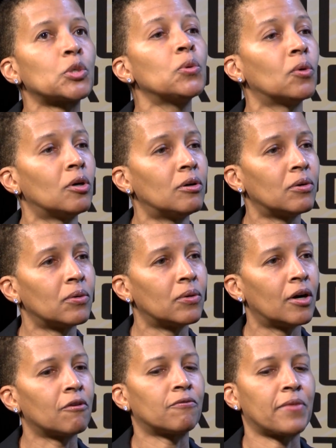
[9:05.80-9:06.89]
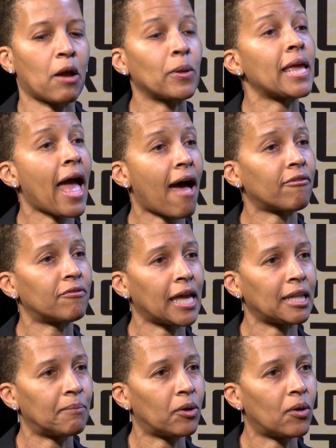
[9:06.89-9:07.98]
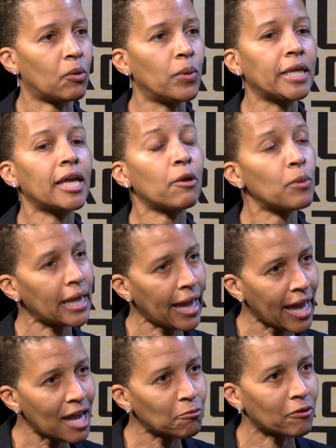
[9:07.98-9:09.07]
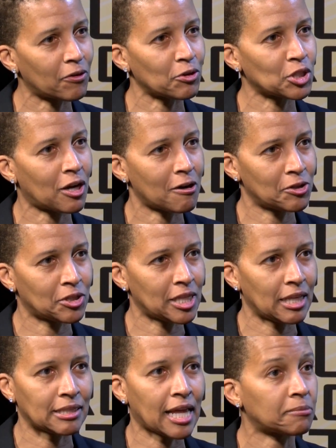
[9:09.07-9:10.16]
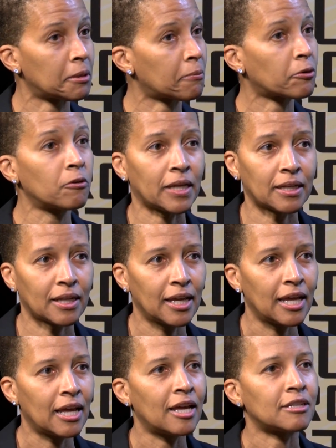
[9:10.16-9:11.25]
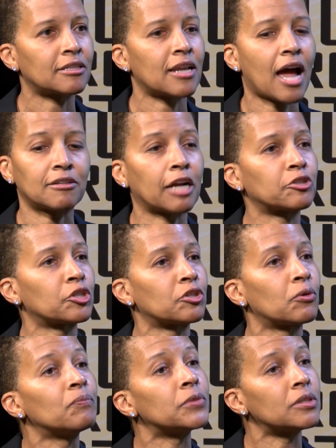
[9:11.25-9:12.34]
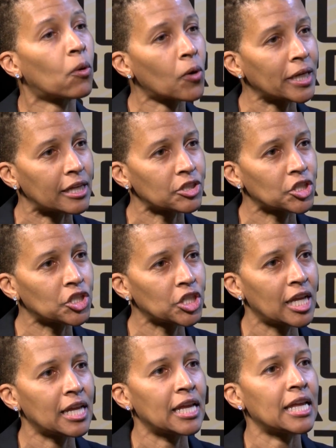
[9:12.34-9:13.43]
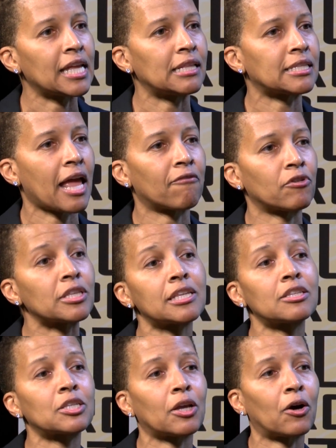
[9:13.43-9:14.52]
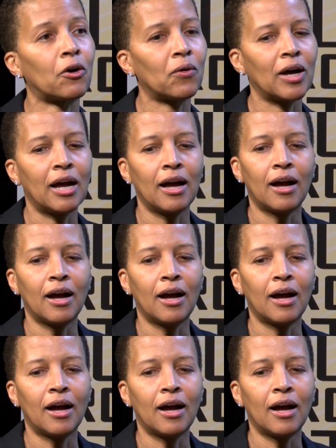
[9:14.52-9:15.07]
tool that we have available. And we can reverse heart disease. That's been proven. Dr. Ornish in San Francisco,